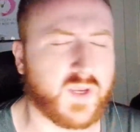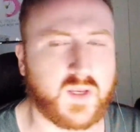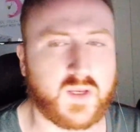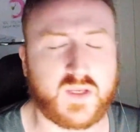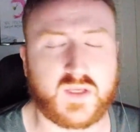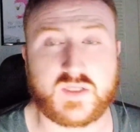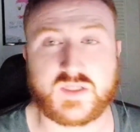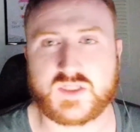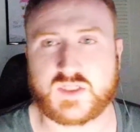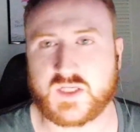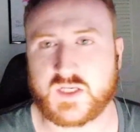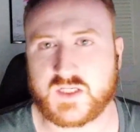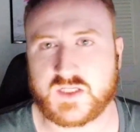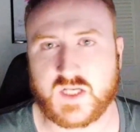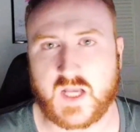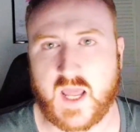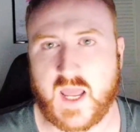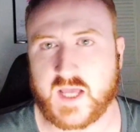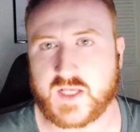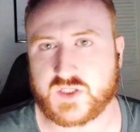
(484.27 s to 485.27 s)
He's an
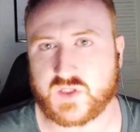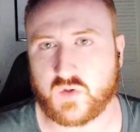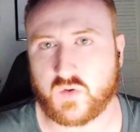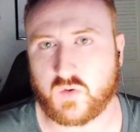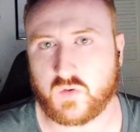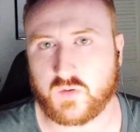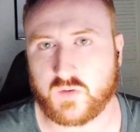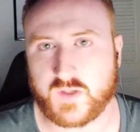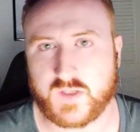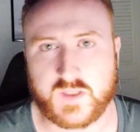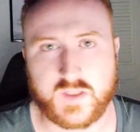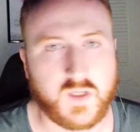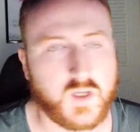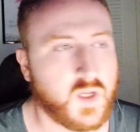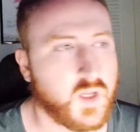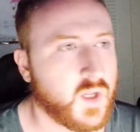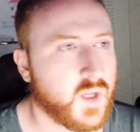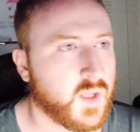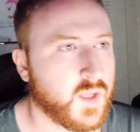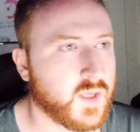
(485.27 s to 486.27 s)
asshole. He
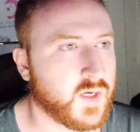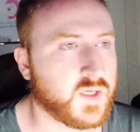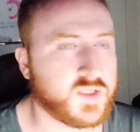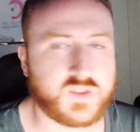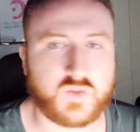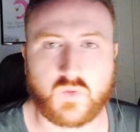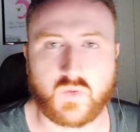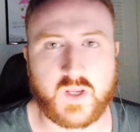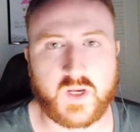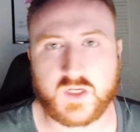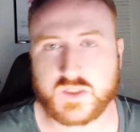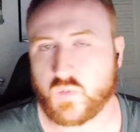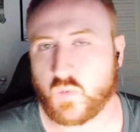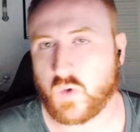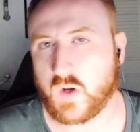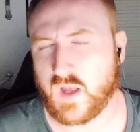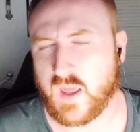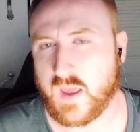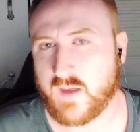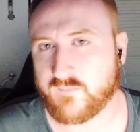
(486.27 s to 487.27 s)
doesn't
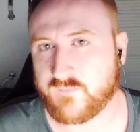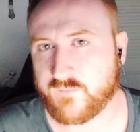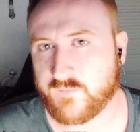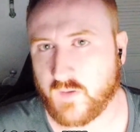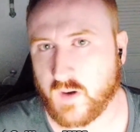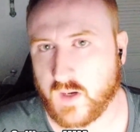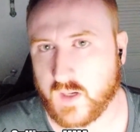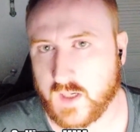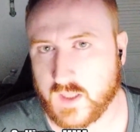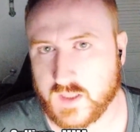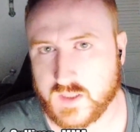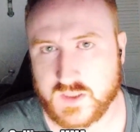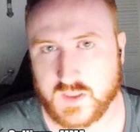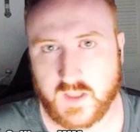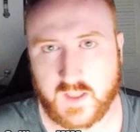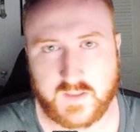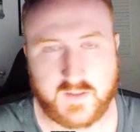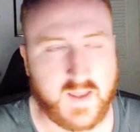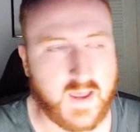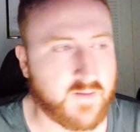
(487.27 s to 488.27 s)
want to have fun. He doesn't
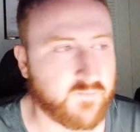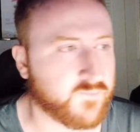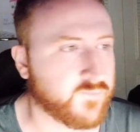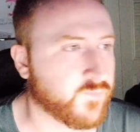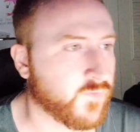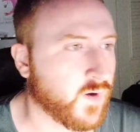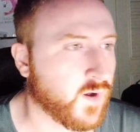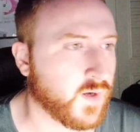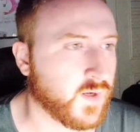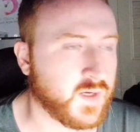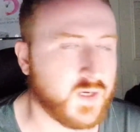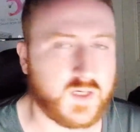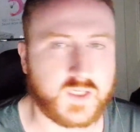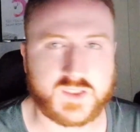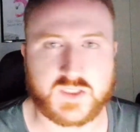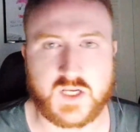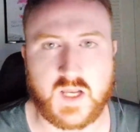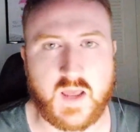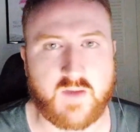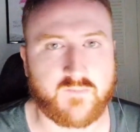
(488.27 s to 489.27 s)
like to have fun. He
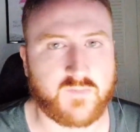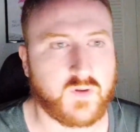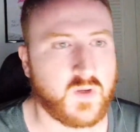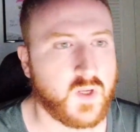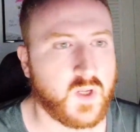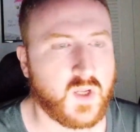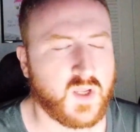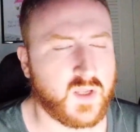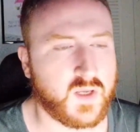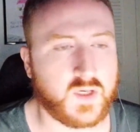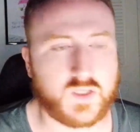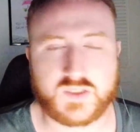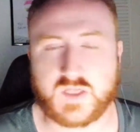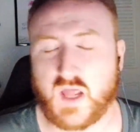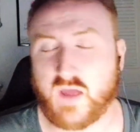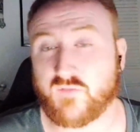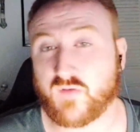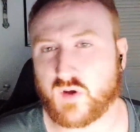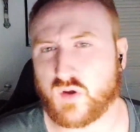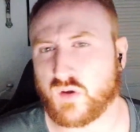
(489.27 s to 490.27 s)
doesn't have
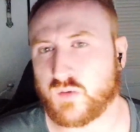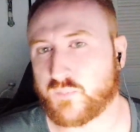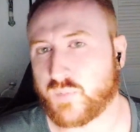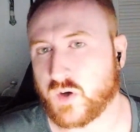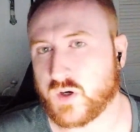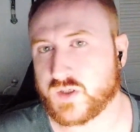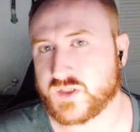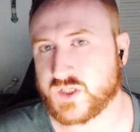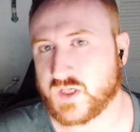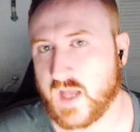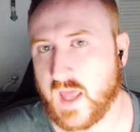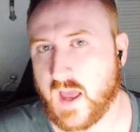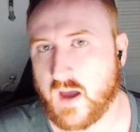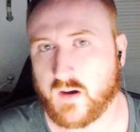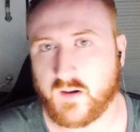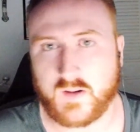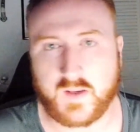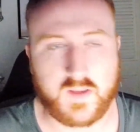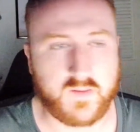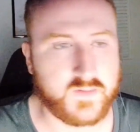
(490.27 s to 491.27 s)
a good
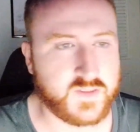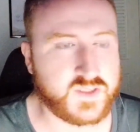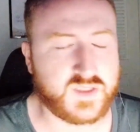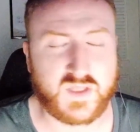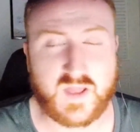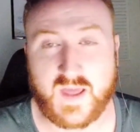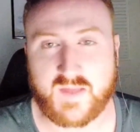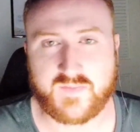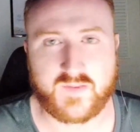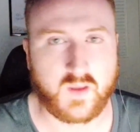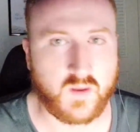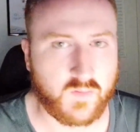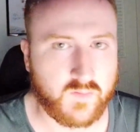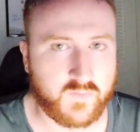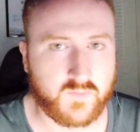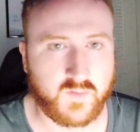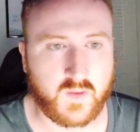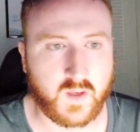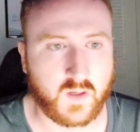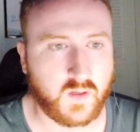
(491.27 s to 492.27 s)
personality. This, that, the other
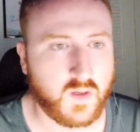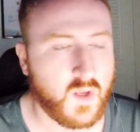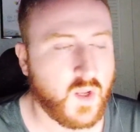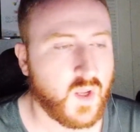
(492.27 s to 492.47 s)
thing.